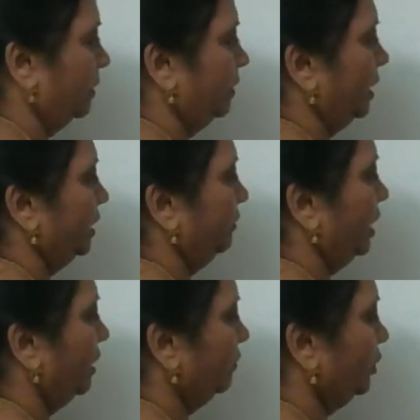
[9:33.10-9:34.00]
Like we
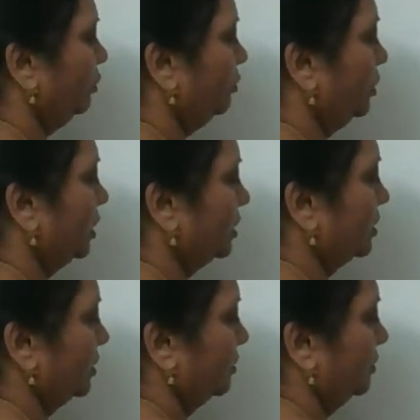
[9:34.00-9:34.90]
have two
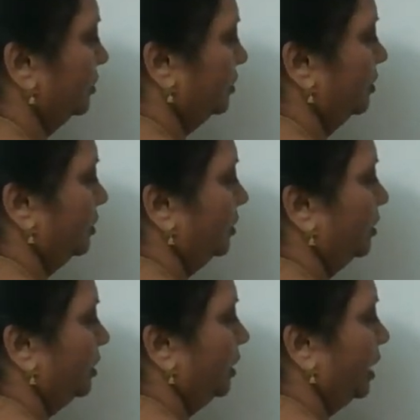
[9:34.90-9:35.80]
words,
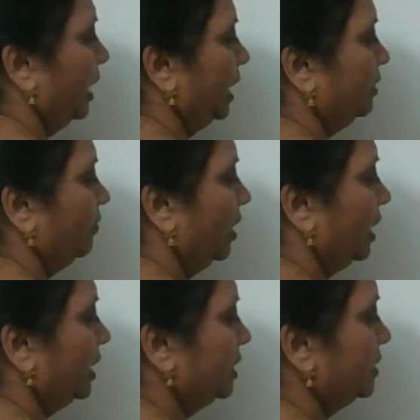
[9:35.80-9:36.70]

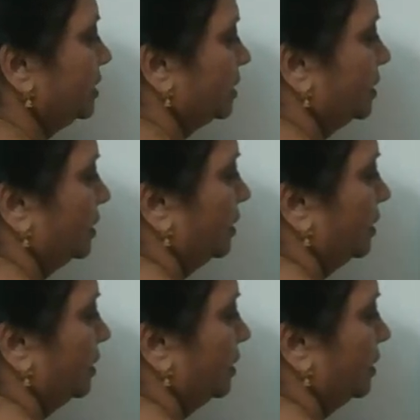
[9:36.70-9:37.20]
advise,